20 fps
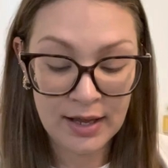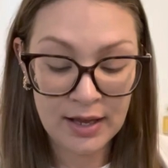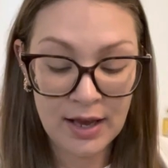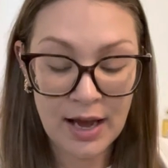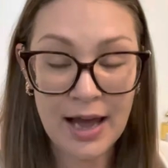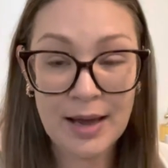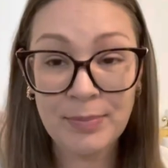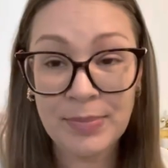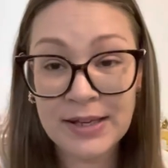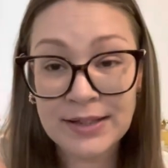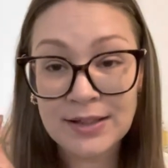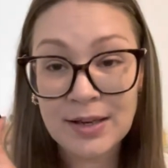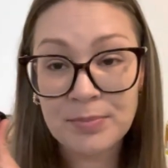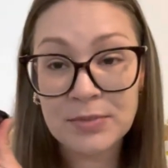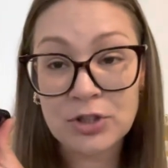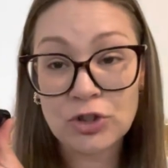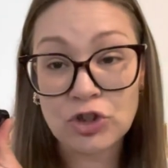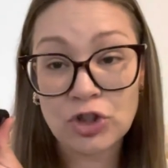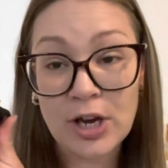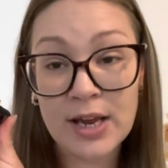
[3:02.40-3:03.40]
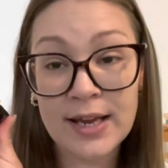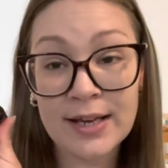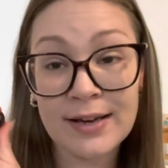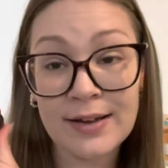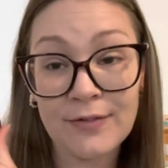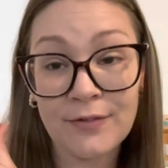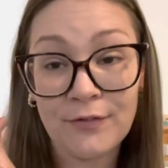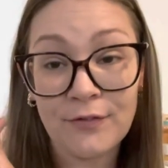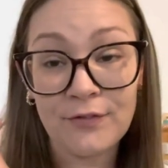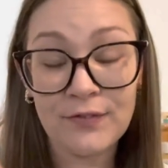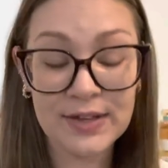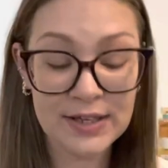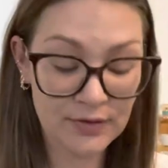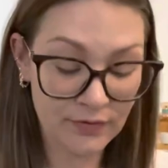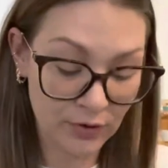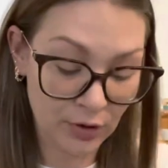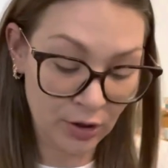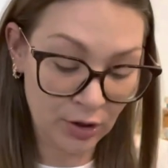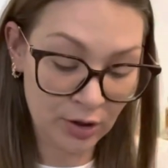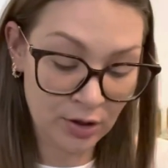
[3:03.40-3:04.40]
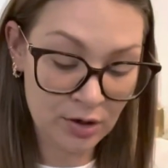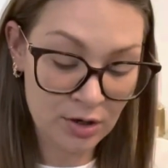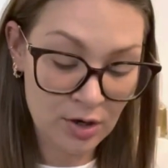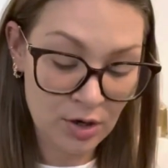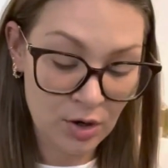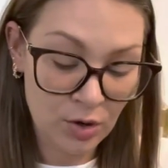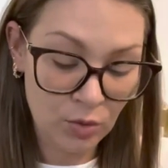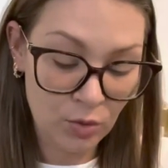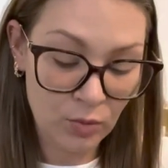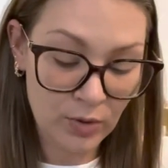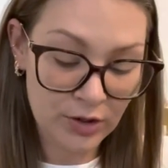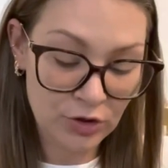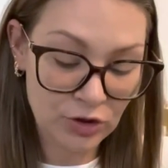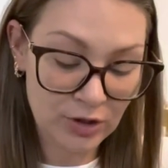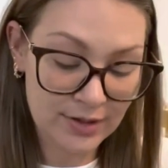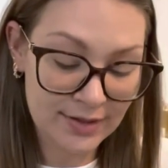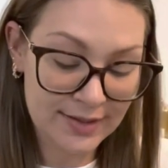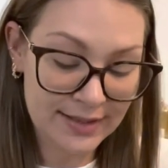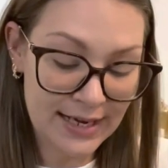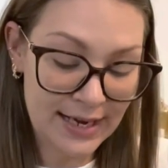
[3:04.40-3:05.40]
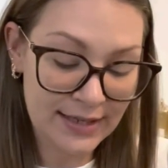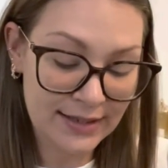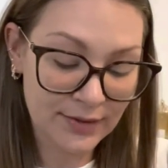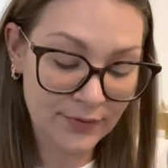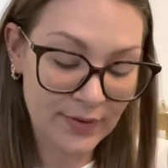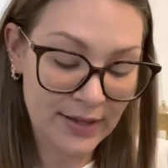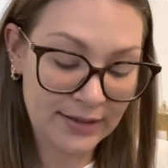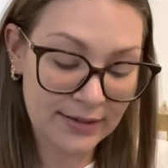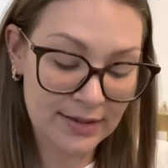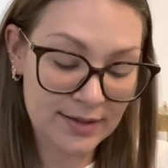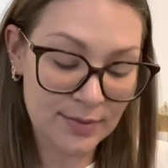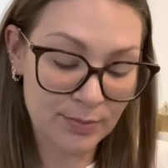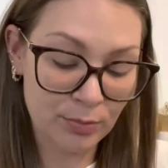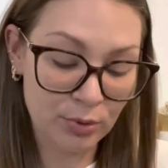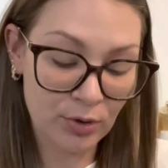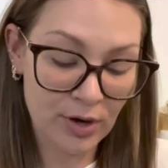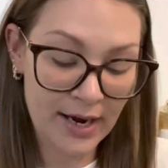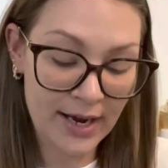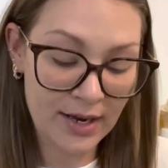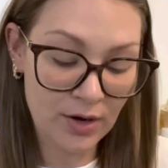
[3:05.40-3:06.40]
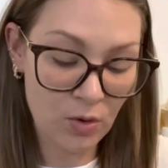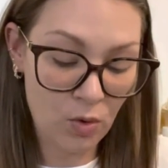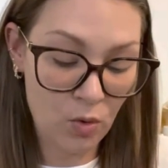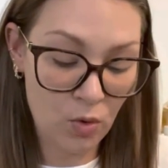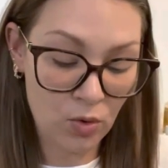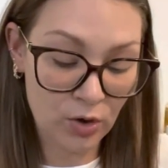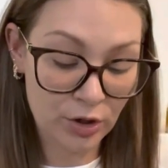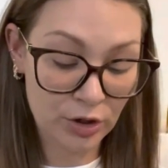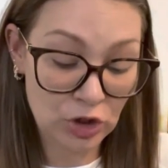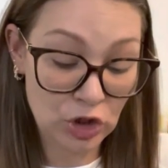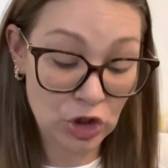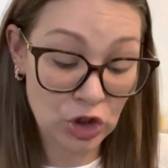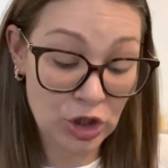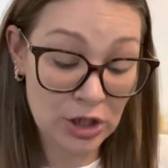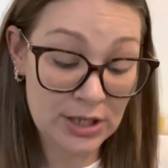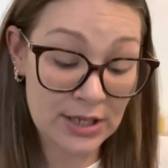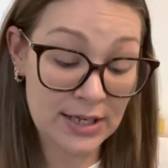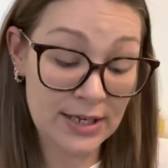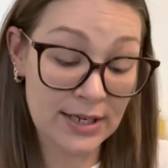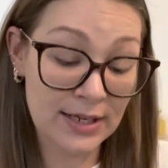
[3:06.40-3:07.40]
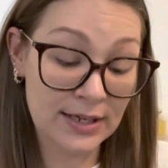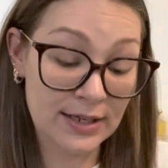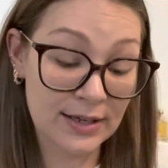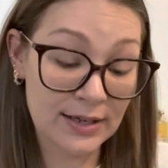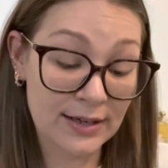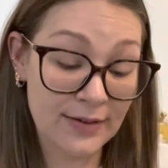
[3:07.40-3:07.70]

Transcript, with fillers: I picked up the shade Fever, which is kind of like this bright orangey,